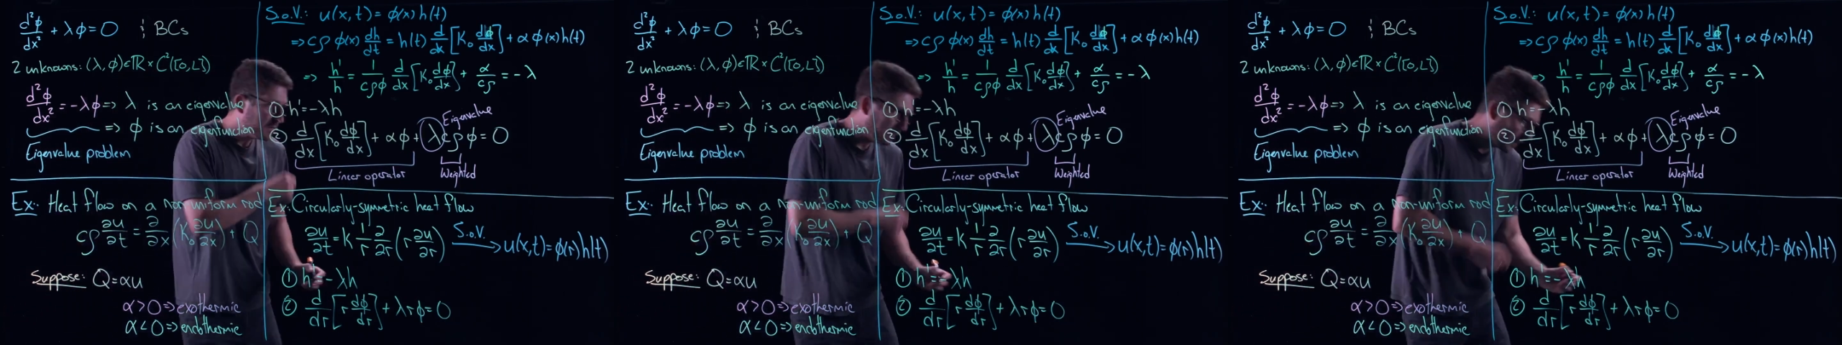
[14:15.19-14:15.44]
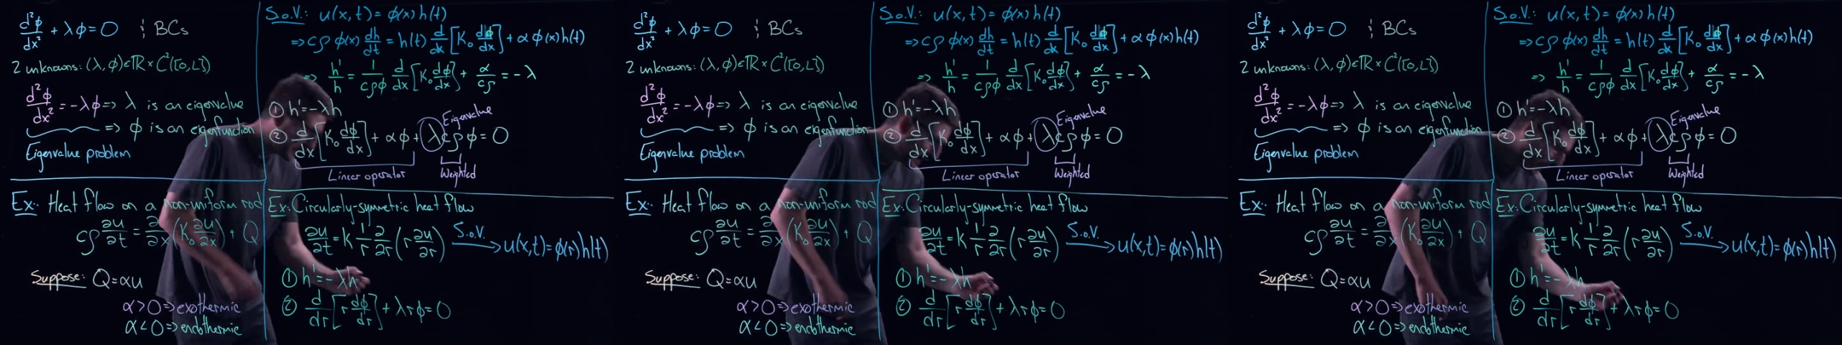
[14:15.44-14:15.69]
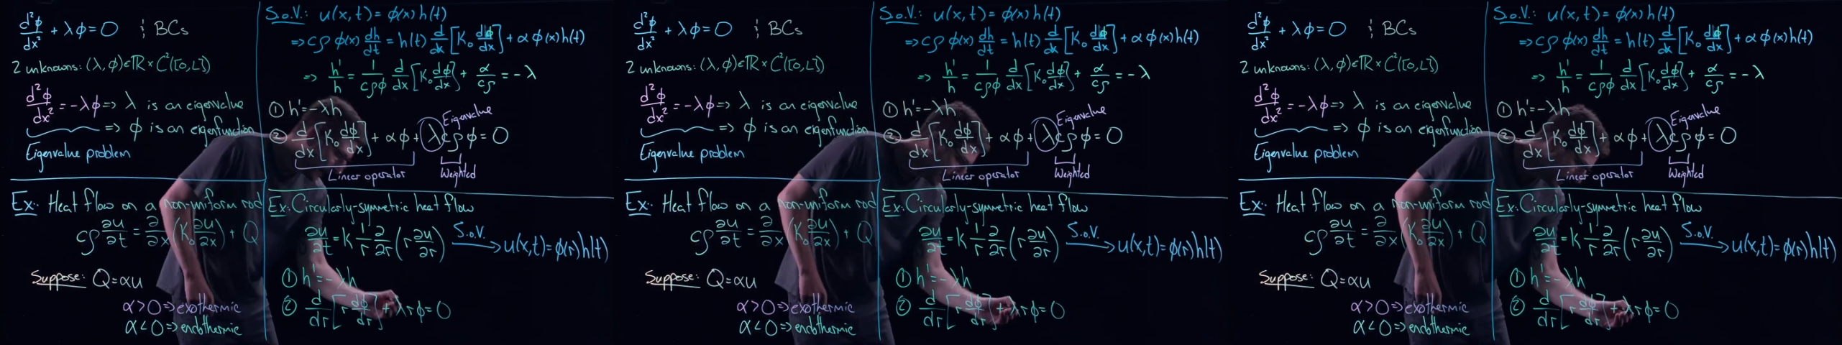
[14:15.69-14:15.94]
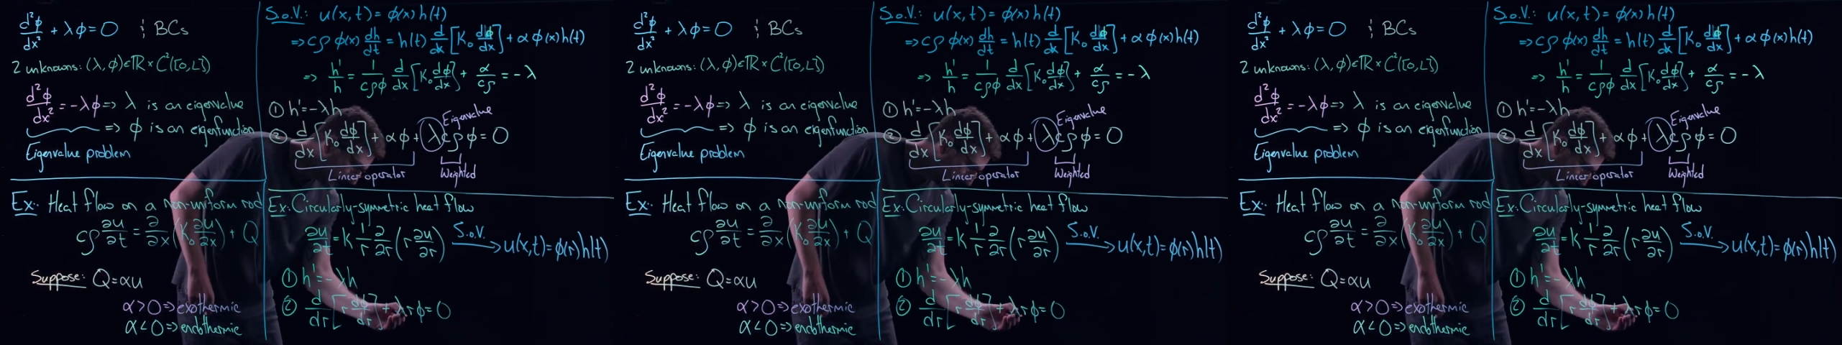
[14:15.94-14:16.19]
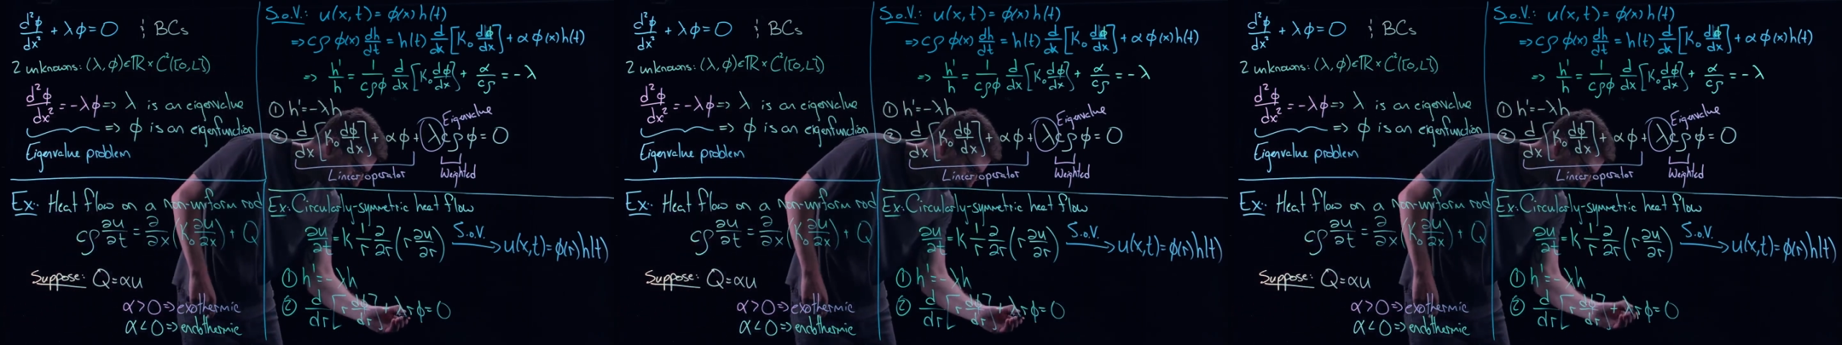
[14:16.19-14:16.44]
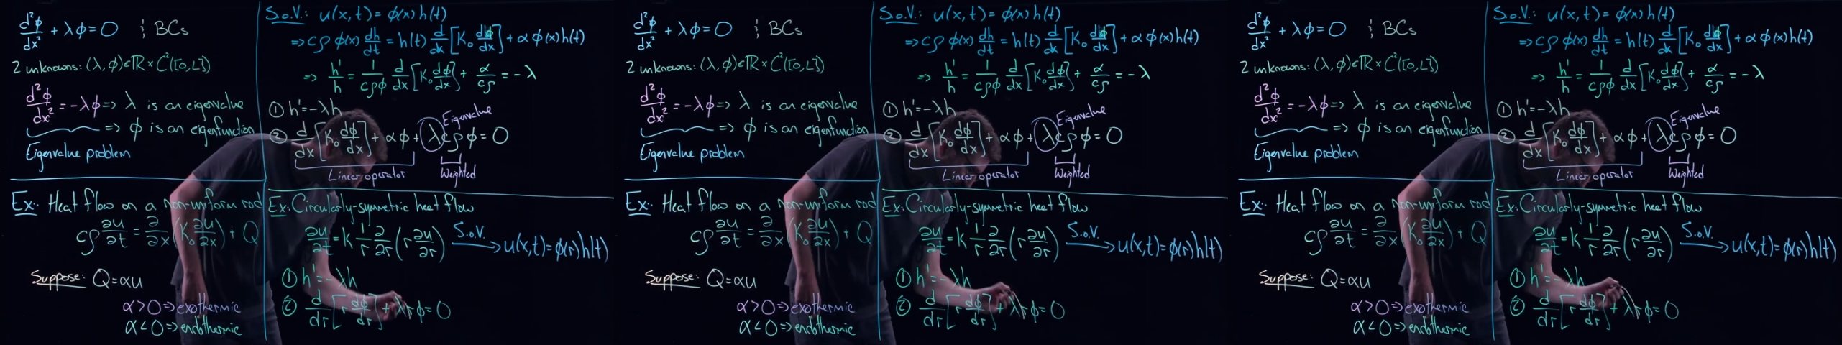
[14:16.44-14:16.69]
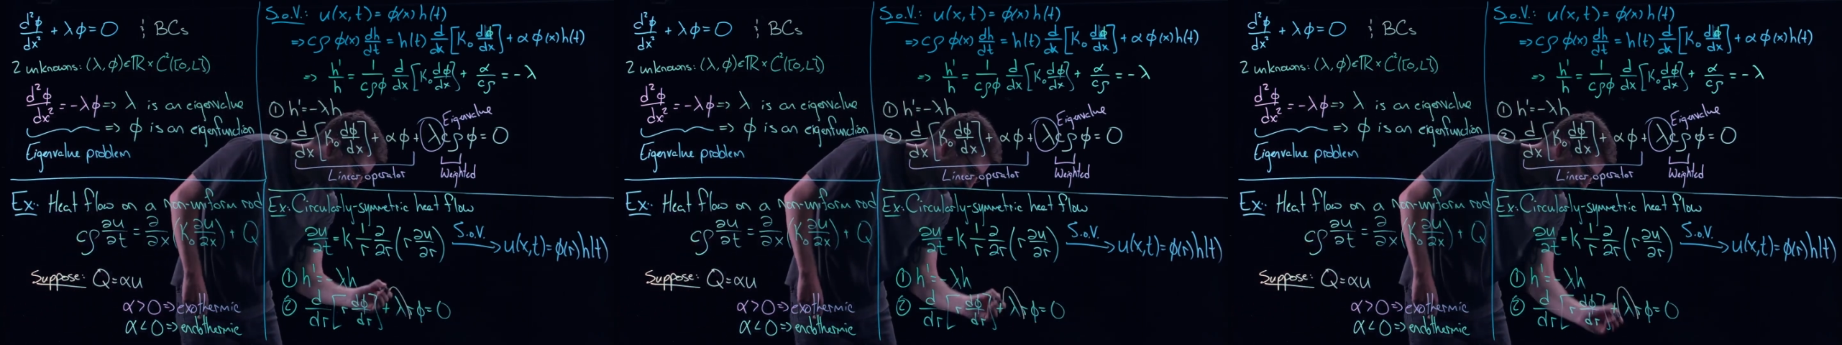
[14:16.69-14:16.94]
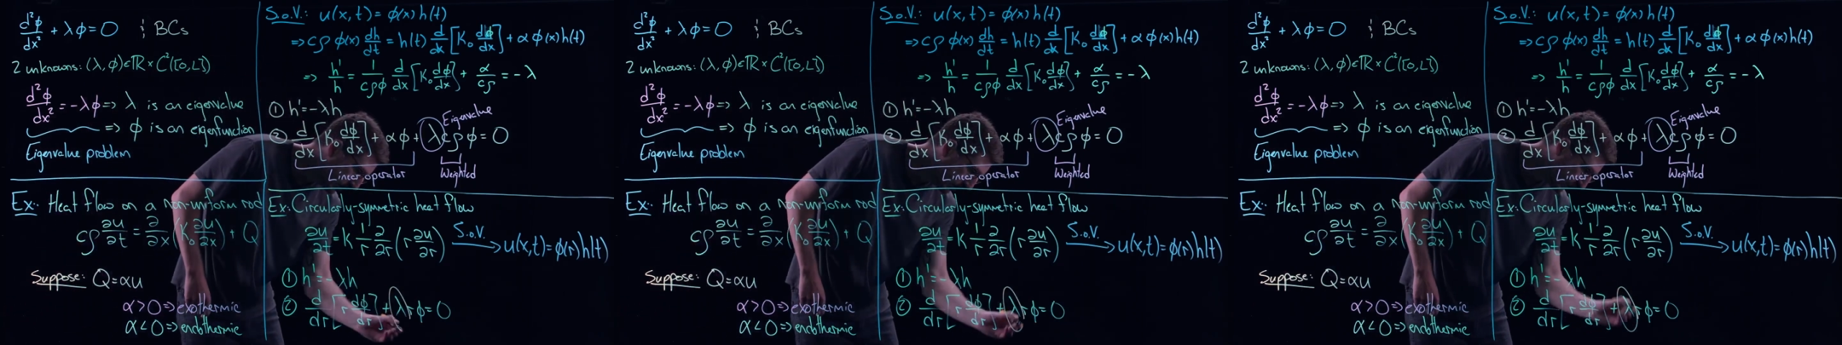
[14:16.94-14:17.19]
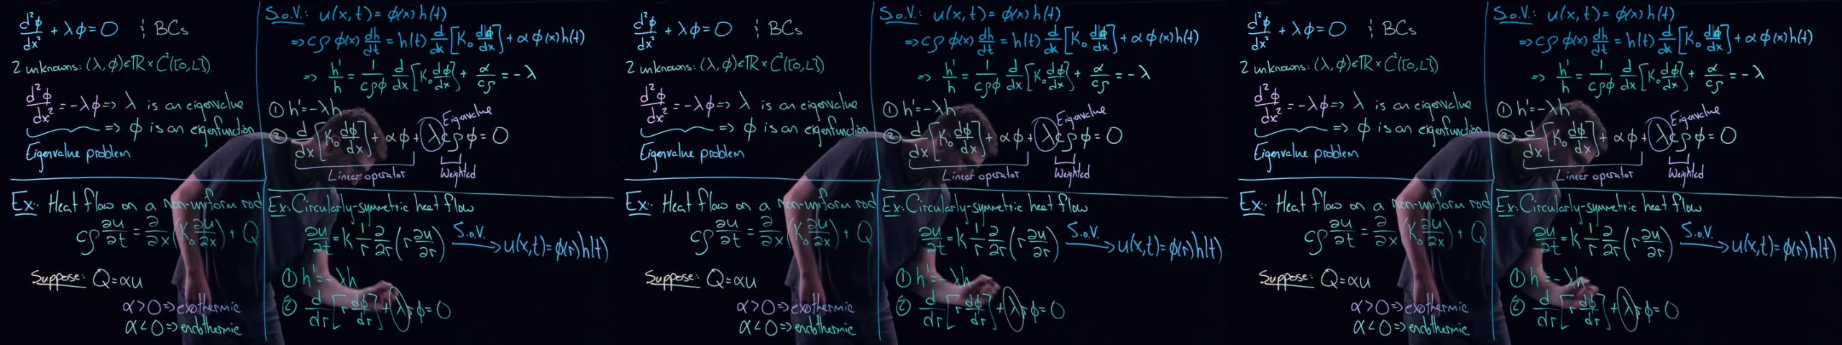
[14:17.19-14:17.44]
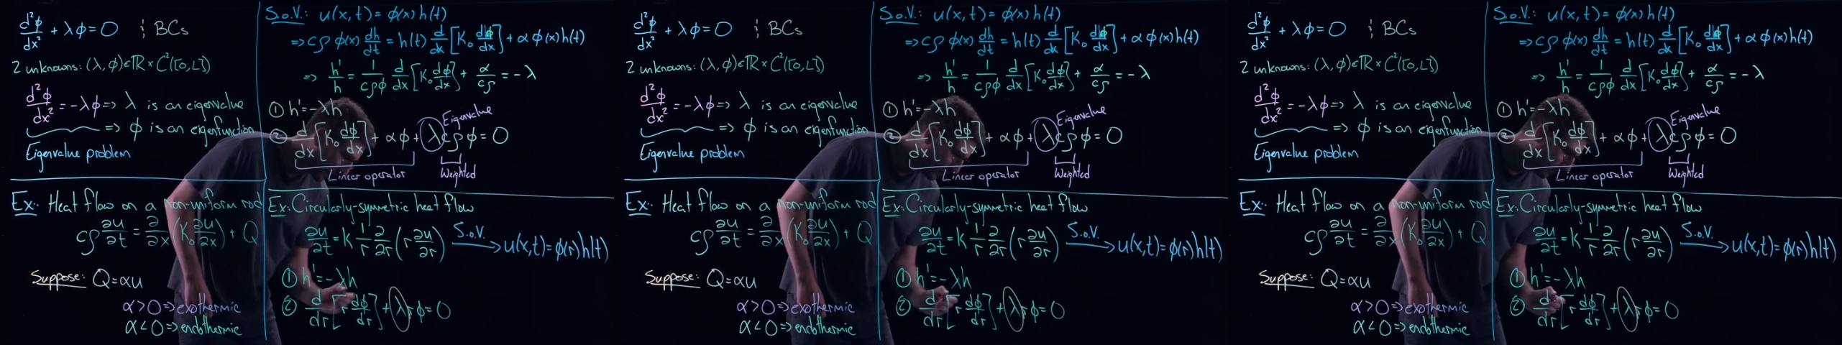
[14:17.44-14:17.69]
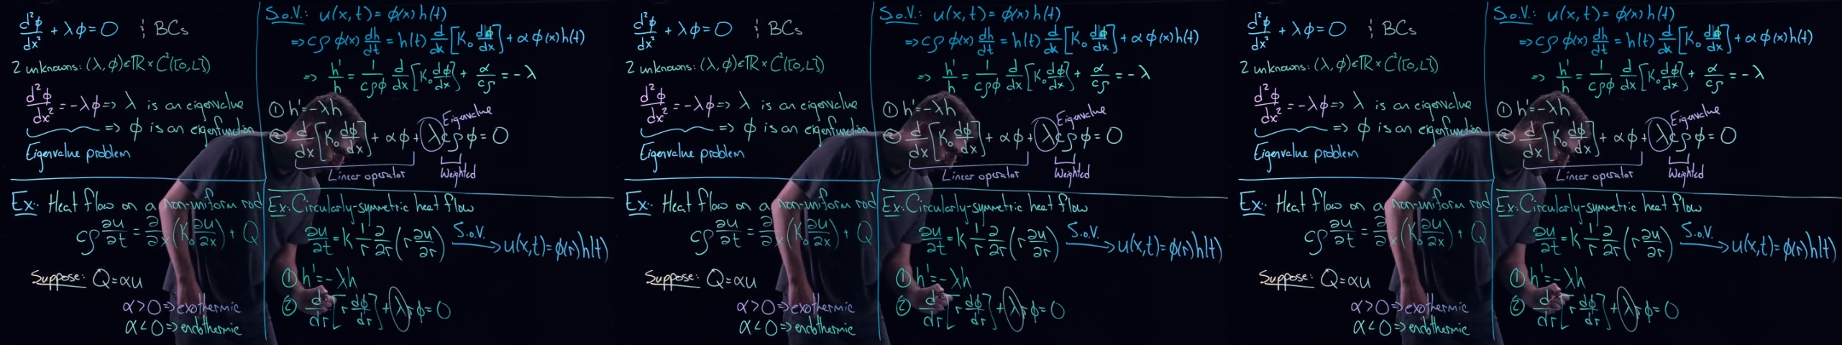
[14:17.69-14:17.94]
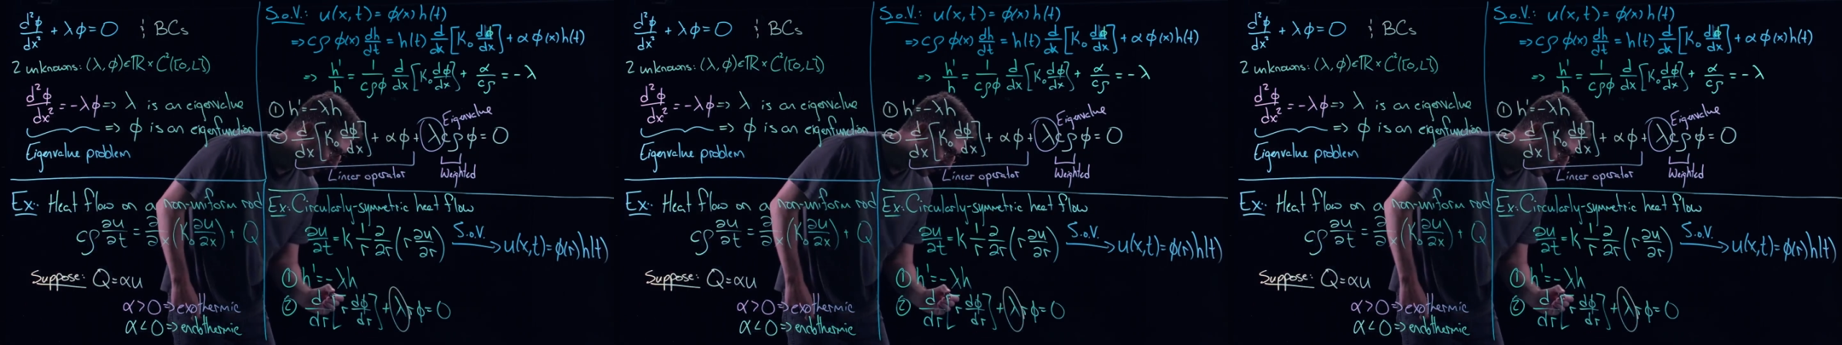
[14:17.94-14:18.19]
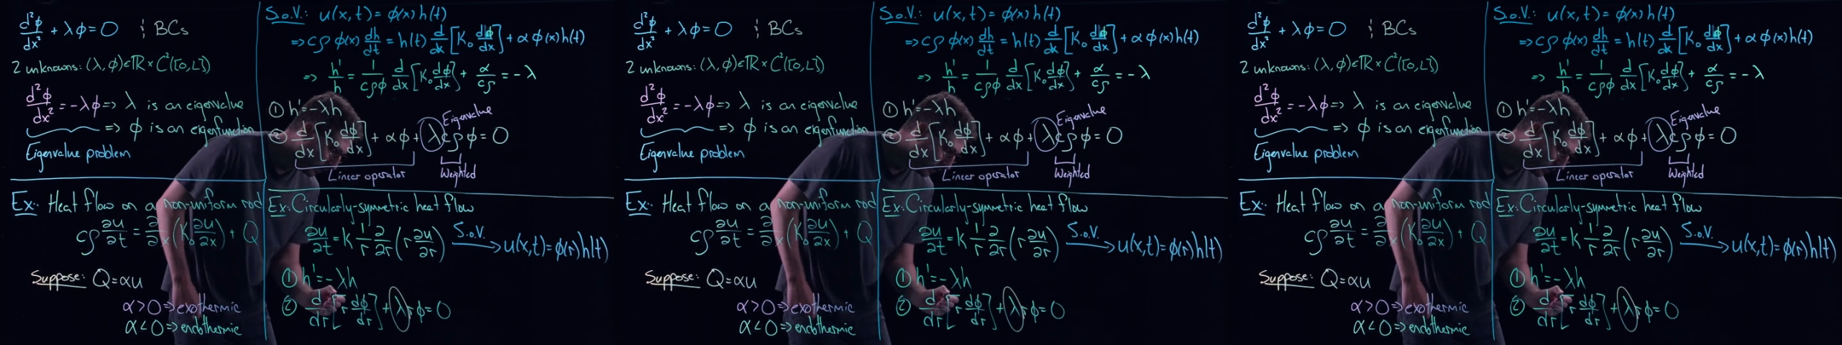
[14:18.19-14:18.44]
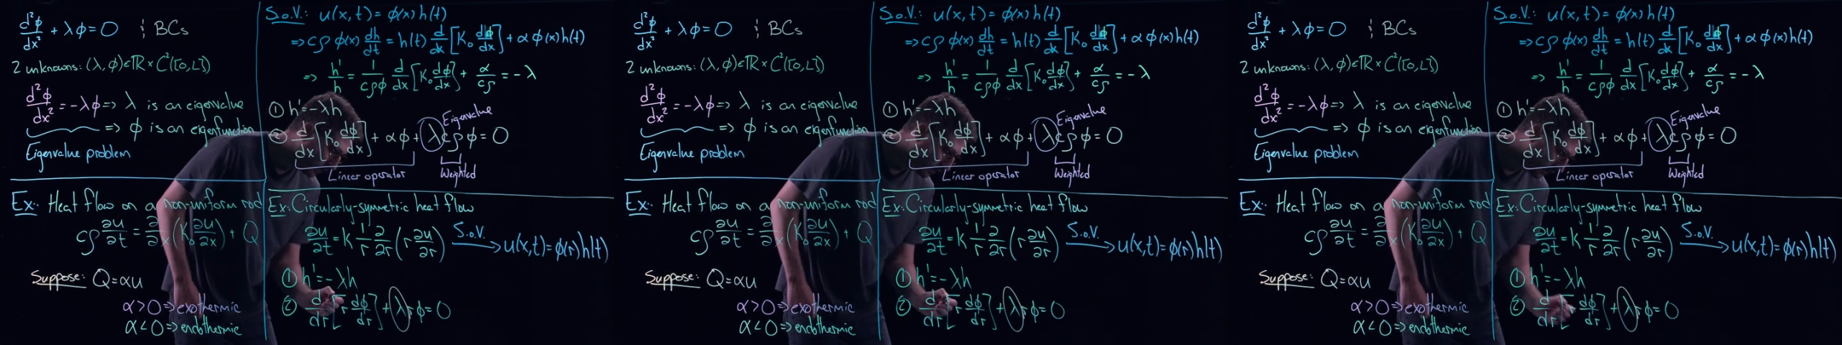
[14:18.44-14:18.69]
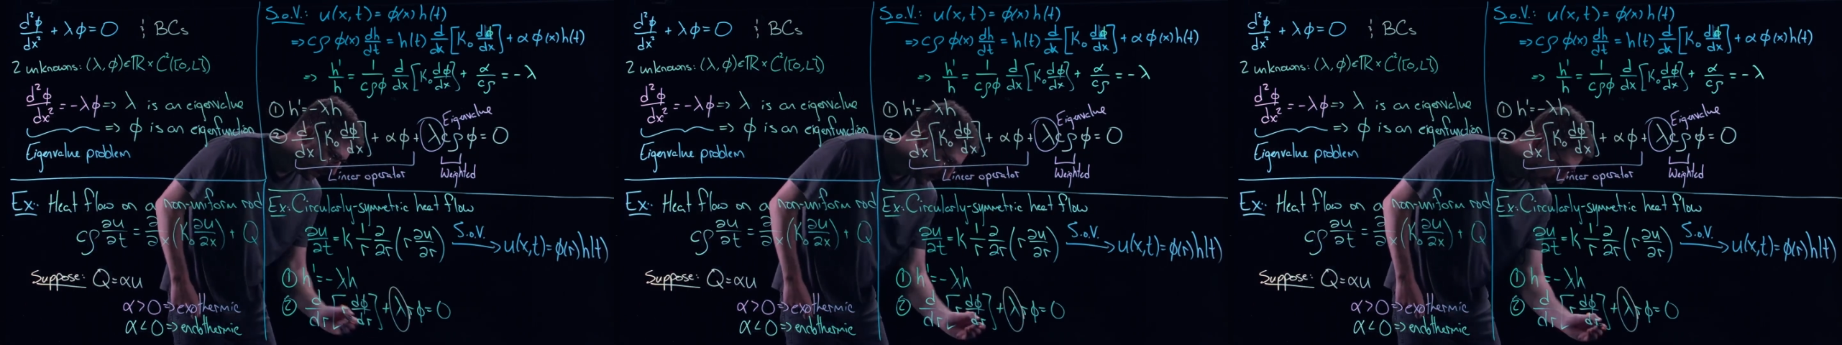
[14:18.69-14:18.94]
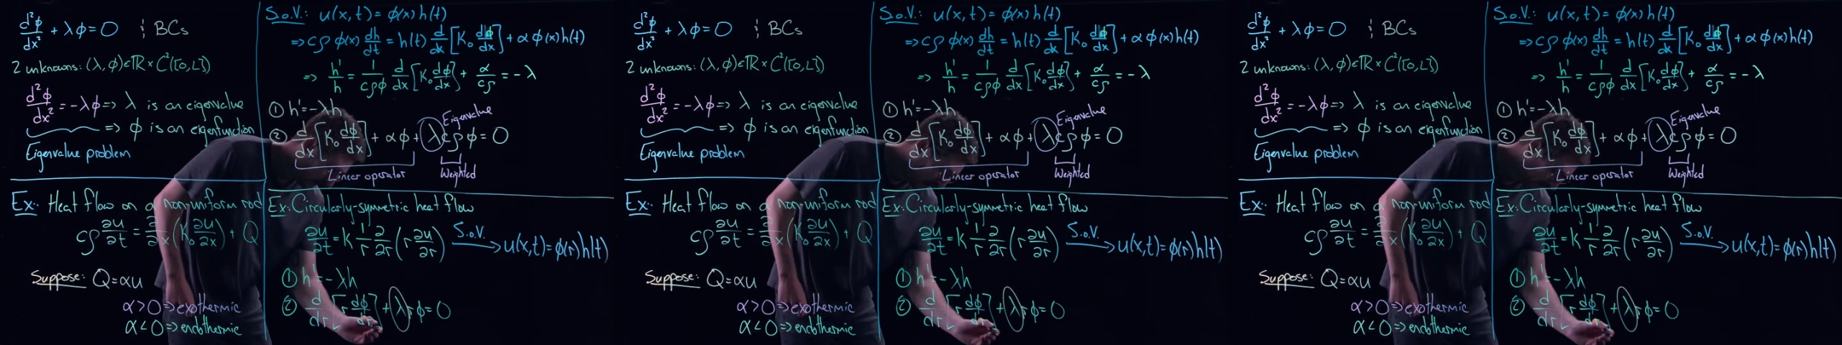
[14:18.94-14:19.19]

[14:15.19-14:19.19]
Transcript: No face is visible, so there are no lips to read.